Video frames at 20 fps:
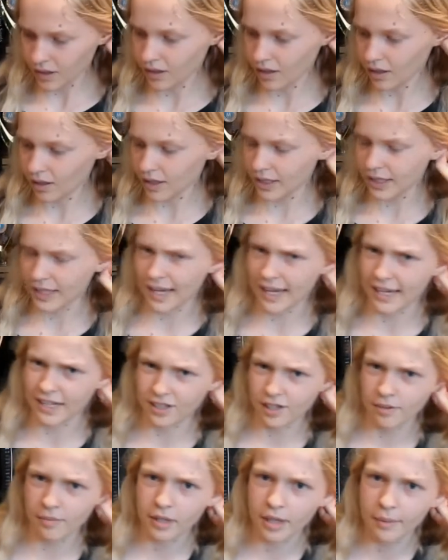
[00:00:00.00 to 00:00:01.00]
Uh, yeah,
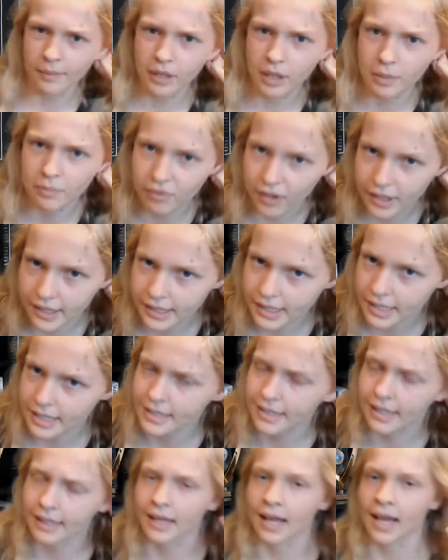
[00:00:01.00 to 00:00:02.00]
he's trying to become the
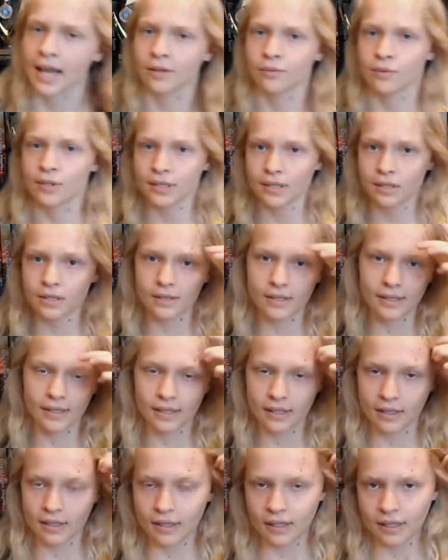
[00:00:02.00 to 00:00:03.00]
apprentice to like, the head wizard
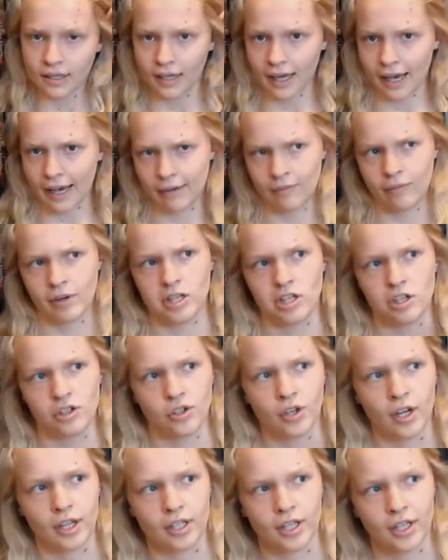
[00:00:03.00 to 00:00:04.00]
and when you
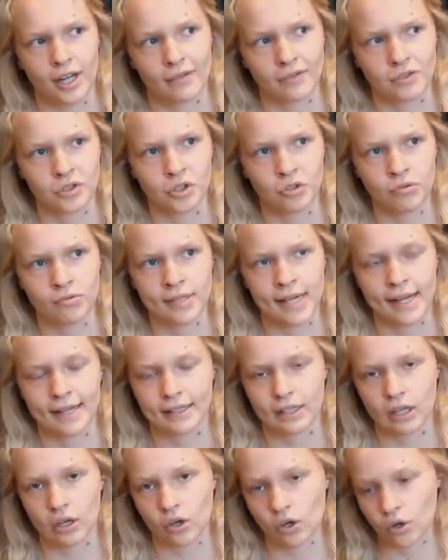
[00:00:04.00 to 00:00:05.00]
do that you have to
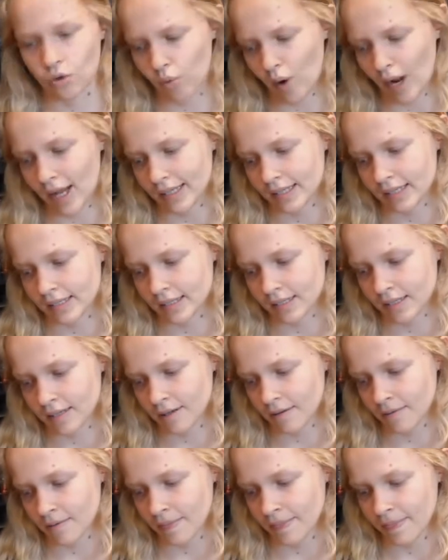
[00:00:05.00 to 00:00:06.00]
take a quest
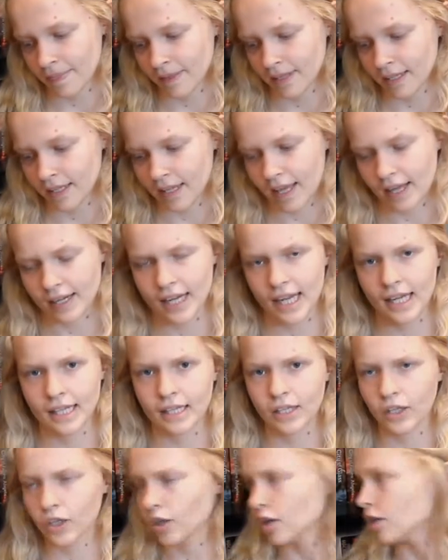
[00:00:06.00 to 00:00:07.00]
and
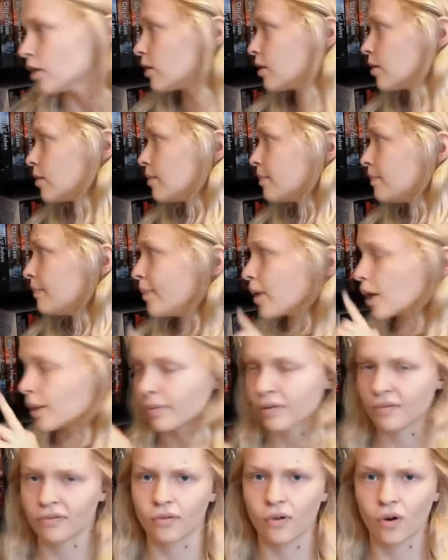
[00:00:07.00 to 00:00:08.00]
in the book
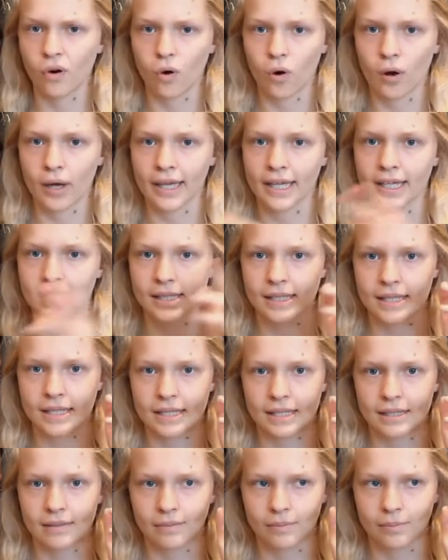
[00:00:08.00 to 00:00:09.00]
before
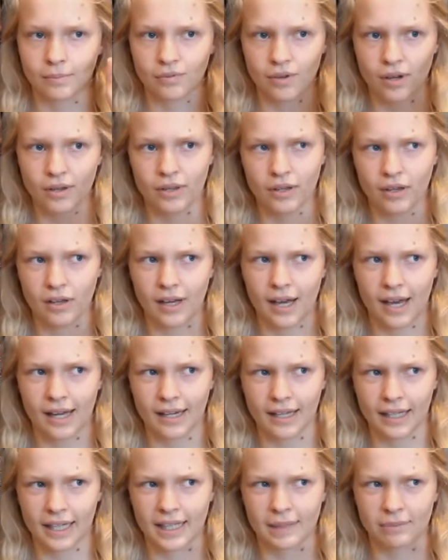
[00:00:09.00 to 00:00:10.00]
his brother
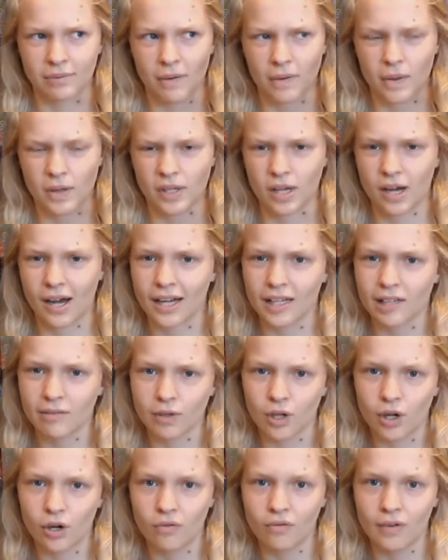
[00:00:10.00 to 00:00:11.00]
and like his brother's kind
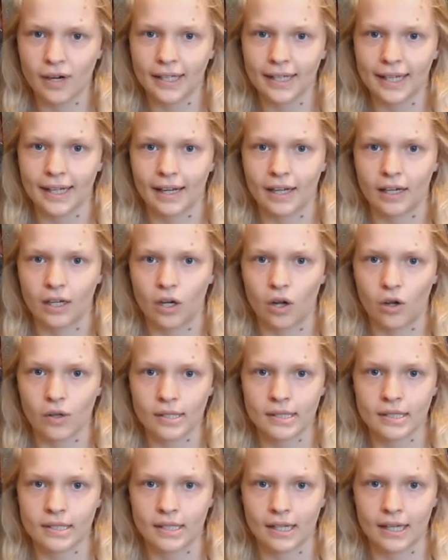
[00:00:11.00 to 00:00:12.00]
of girlfriend get like
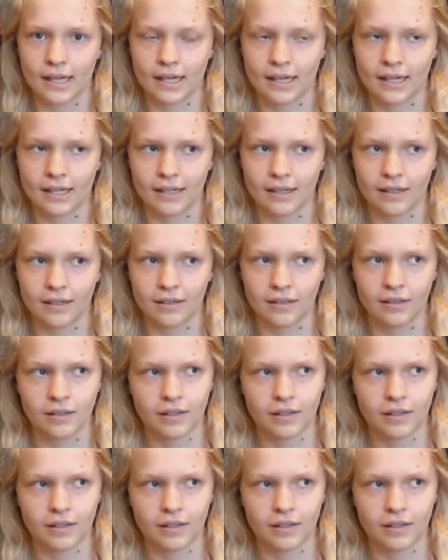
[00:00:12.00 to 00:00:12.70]
lost in